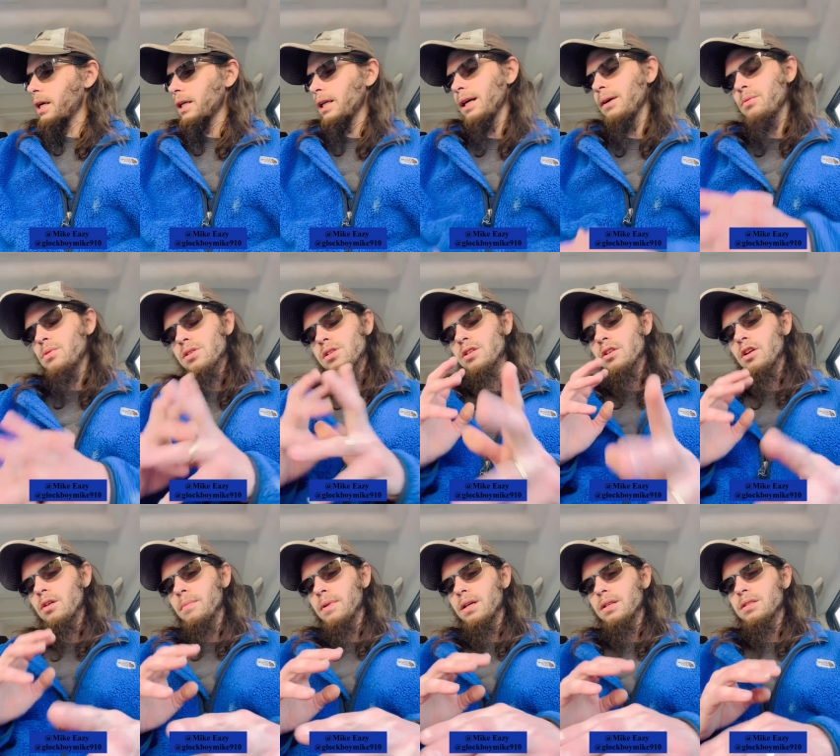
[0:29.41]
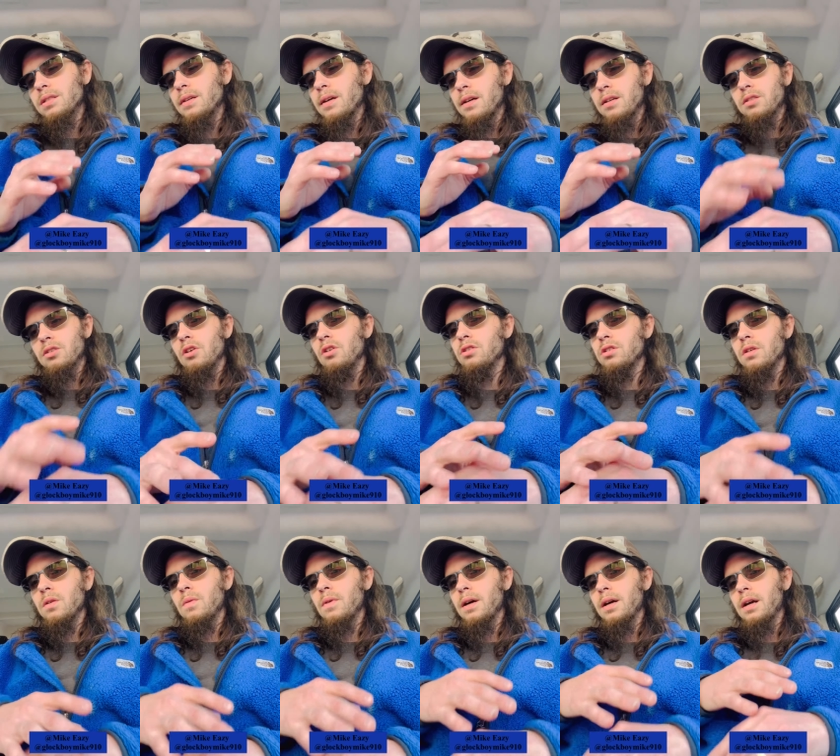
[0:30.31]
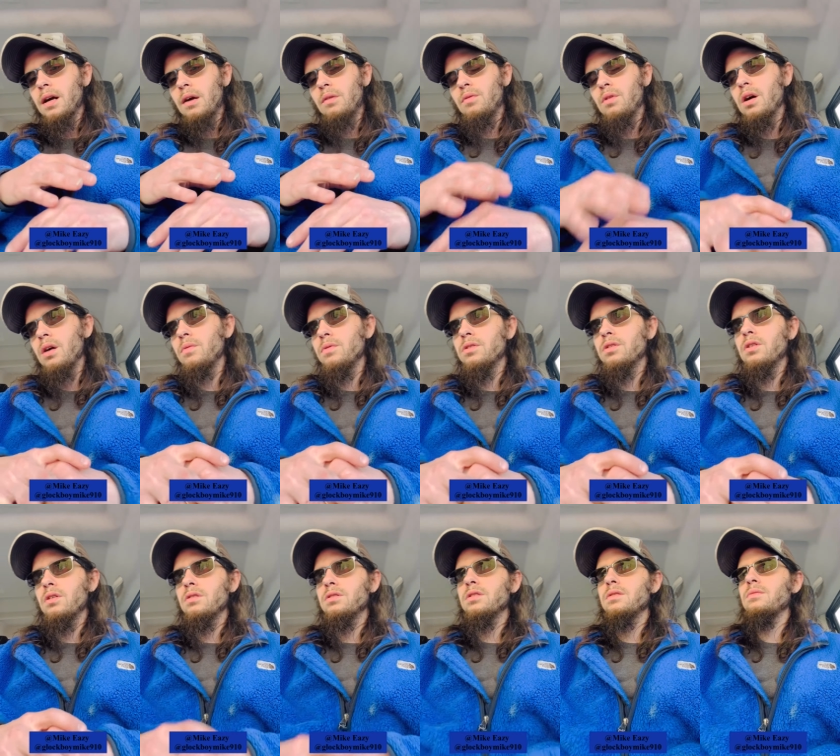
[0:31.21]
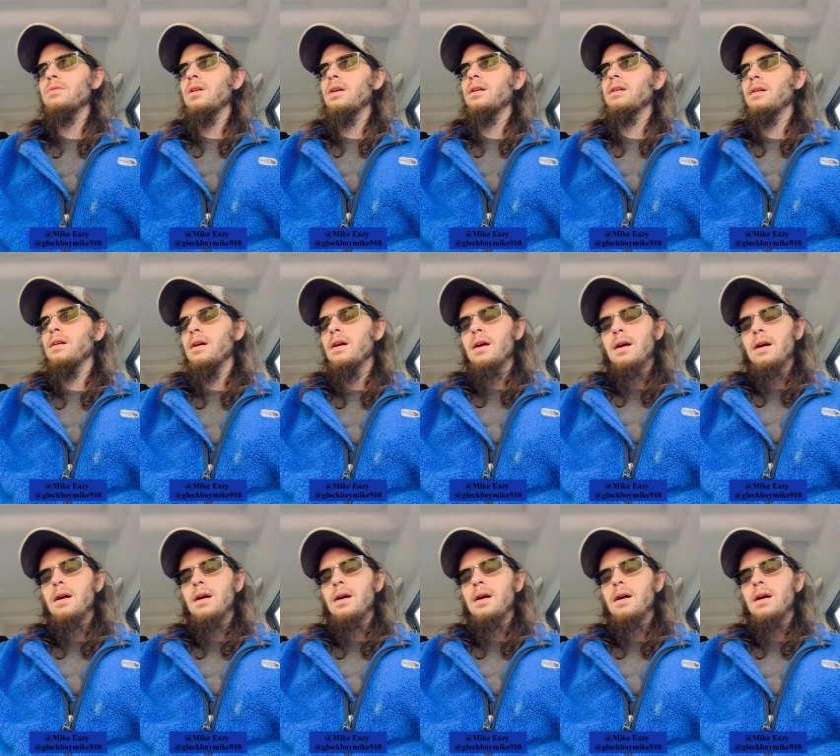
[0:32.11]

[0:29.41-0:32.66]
And I going to start by saying Charleston White, I rock with Charleston White.